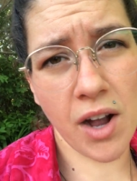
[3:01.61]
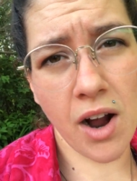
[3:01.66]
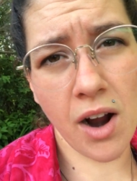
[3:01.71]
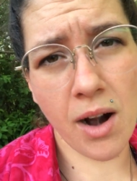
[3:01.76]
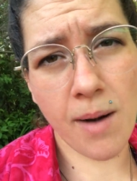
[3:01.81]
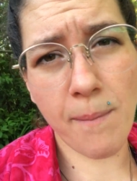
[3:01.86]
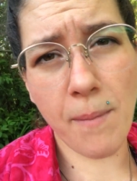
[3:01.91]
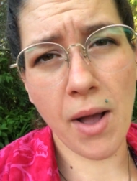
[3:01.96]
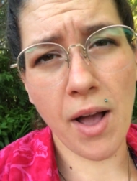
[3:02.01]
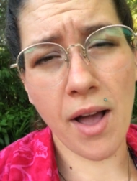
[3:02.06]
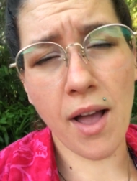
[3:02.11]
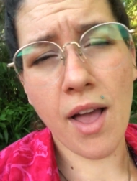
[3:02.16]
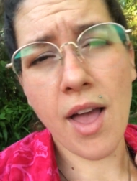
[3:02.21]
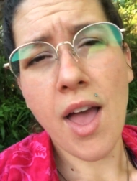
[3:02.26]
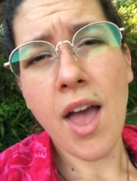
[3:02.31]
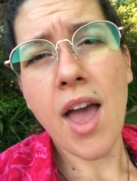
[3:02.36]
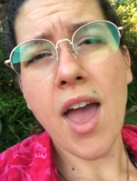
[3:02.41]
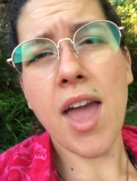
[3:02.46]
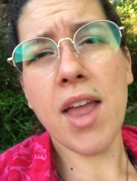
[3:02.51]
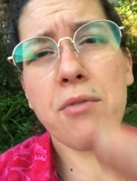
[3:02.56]
karma
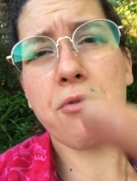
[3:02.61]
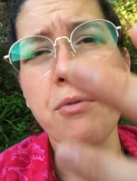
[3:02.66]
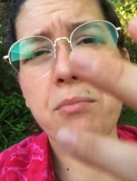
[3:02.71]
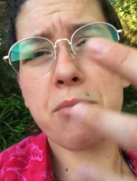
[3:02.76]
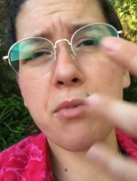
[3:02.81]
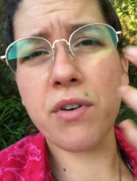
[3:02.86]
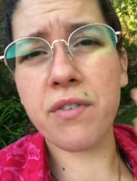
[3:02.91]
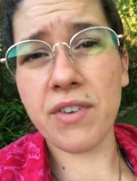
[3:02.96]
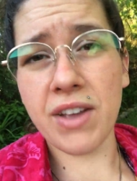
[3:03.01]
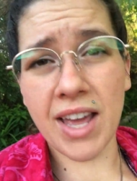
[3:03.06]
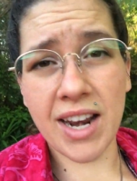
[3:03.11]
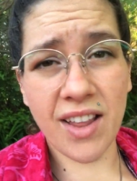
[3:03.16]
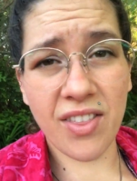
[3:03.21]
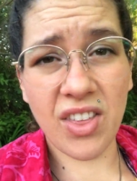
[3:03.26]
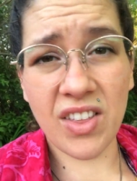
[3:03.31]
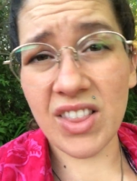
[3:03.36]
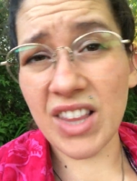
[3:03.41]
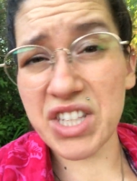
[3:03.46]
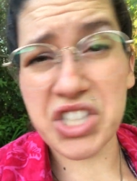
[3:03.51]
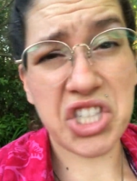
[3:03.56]
and removing
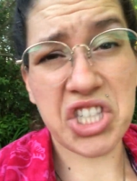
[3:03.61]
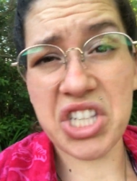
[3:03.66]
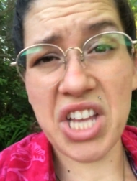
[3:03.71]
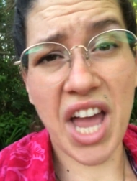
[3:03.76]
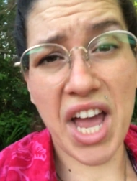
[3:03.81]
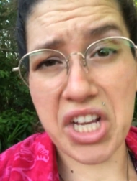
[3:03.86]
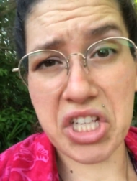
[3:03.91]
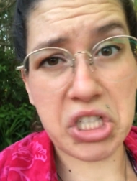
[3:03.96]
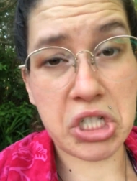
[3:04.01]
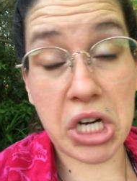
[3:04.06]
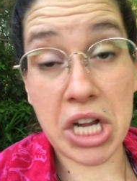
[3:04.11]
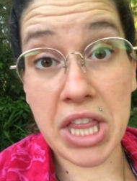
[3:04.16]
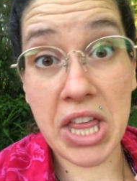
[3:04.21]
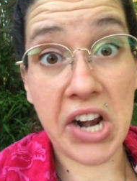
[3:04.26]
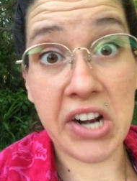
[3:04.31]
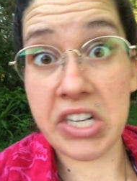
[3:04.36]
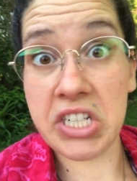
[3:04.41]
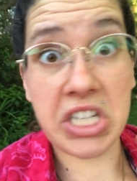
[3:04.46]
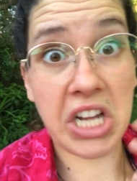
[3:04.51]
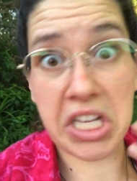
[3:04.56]
anything that's just extra
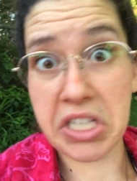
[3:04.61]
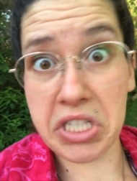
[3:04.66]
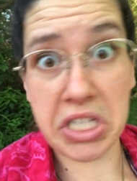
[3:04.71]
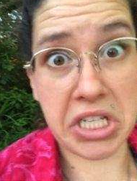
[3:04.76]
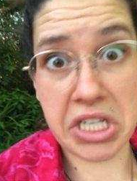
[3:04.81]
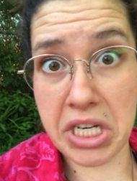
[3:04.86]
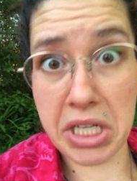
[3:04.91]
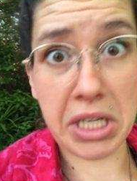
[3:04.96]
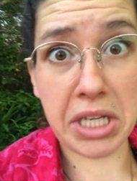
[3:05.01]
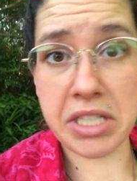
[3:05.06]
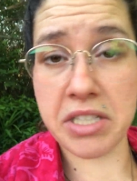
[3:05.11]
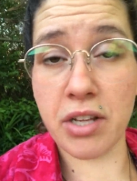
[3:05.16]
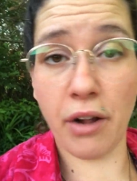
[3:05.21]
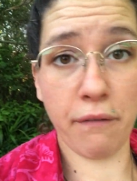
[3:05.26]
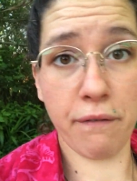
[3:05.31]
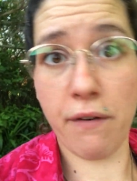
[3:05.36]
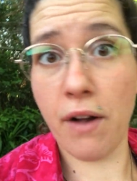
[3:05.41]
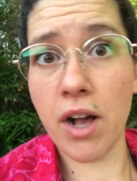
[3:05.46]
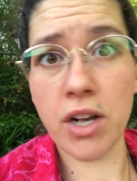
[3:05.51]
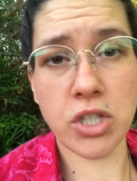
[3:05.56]
that it doesn't need
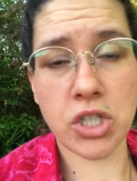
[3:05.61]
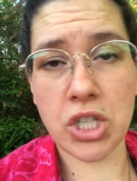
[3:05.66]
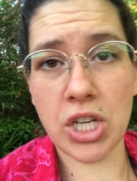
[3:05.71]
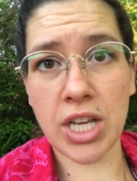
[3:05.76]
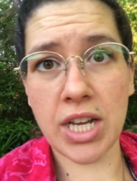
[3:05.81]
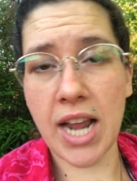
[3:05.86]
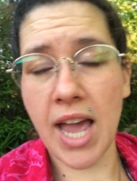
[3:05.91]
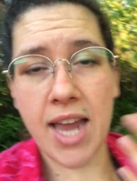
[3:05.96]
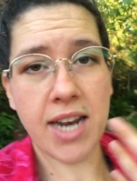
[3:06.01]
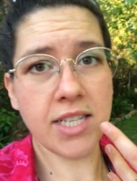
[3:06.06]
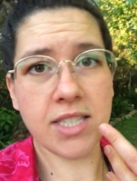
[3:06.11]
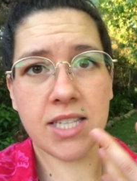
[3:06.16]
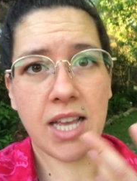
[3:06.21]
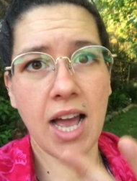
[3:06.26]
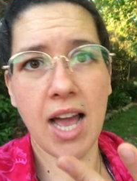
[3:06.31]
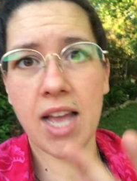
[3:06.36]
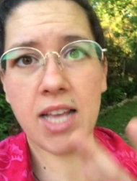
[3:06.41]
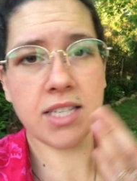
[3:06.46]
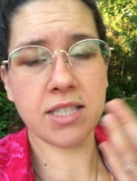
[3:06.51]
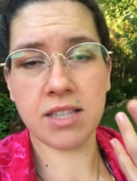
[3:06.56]
to function at its
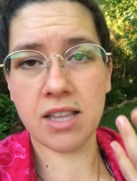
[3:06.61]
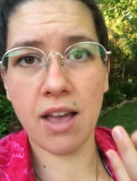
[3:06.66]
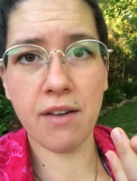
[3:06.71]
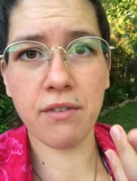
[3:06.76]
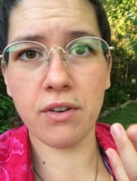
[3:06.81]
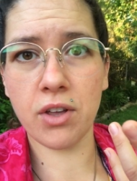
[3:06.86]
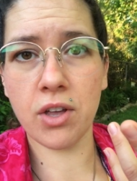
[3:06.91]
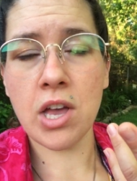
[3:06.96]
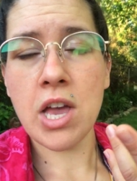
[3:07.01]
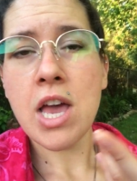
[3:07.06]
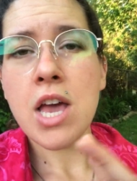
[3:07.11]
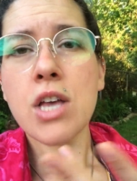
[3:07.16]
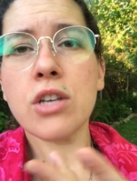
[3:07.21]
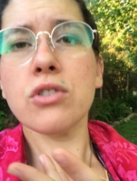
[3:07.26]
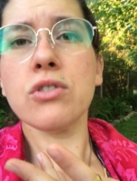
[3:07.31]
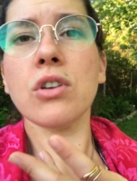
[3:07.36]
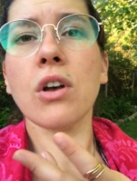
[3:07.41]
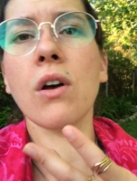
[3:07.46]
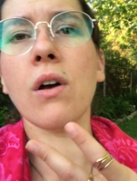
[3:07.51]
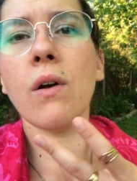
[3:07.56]
highest level.
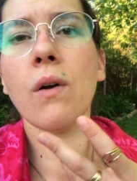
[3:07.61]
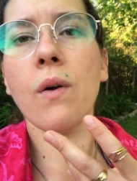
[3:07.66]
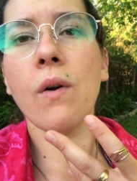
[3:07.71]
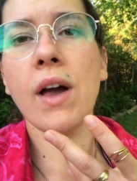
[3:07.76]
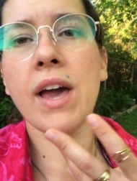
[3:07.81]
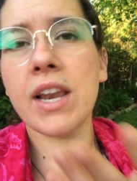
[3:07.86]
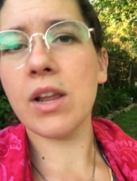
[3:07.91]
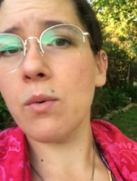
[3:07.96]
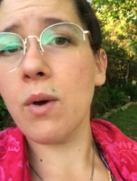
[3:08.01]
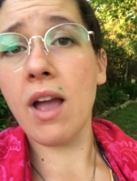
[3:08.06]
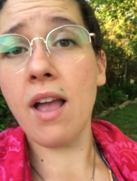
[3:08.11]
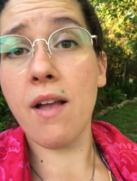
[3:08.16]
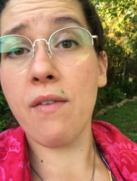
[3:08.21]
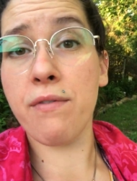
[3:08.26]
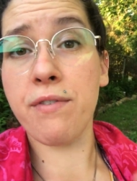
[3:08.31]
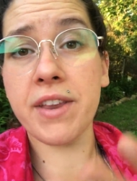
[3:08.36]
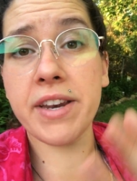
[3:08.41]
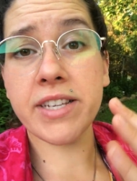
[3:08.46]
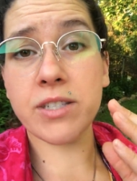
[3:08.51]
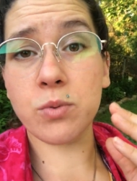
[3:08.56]
So anyway,
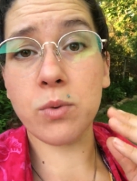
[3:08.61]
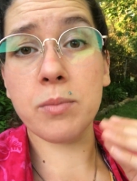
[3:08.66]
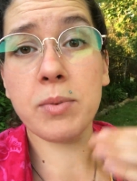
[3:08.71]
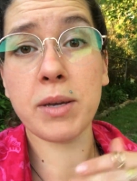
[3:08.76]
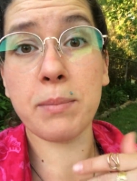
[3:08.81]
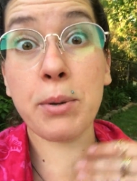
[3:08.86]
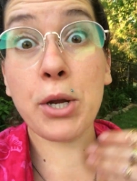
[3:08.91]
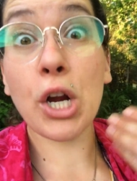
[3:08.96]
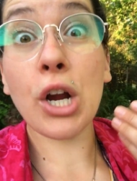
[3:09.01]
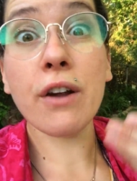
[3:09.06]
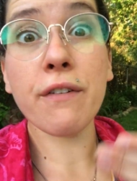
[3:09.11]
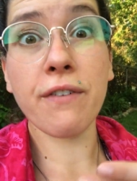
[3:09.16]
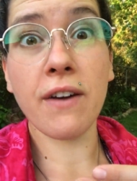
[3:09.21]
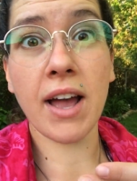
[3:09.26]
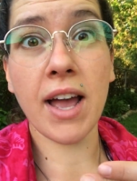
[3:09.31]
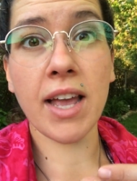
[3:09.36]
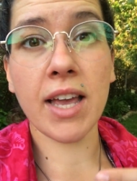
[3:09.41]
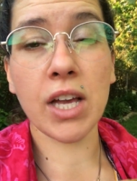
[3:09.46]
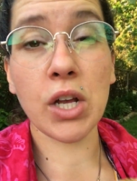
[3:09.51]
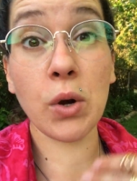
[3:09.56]
Venus will be
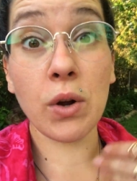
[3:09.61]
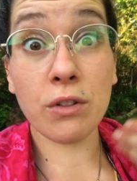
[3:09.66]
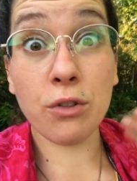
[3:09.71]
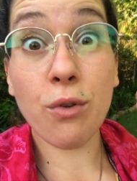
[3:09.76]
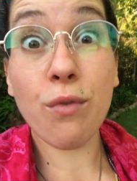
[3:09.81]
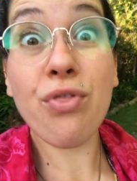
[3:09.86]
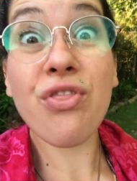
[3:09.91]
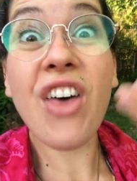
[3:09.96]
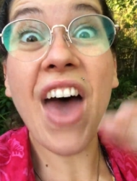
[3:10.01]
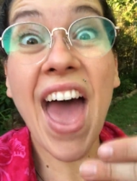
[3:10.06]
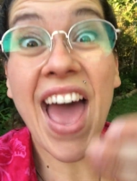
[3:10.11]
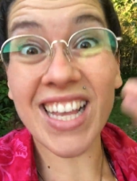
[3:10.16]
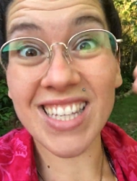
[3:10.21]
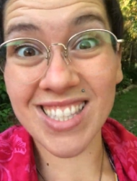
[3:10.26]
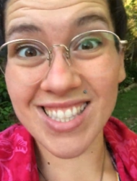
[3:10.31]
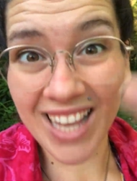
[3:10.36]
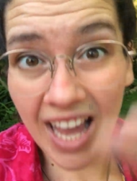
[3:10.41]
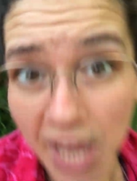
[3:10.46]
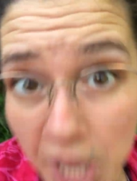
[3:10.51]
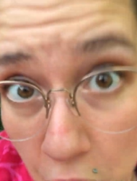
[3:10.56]
purifying and going through that
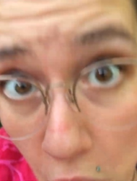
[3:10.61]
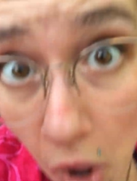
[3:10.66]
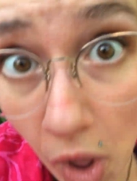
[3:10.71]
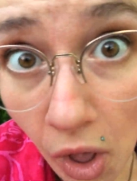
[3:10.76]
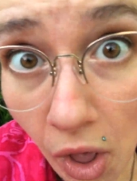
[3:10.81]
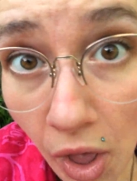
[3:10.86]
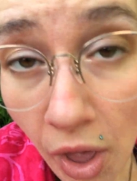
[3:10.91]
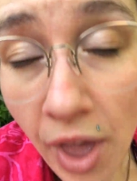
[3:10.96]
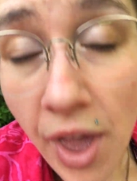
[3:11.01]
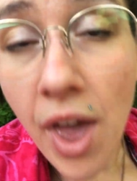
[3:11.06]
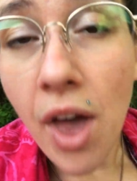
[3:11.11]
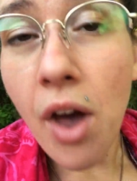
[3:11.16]
cycle,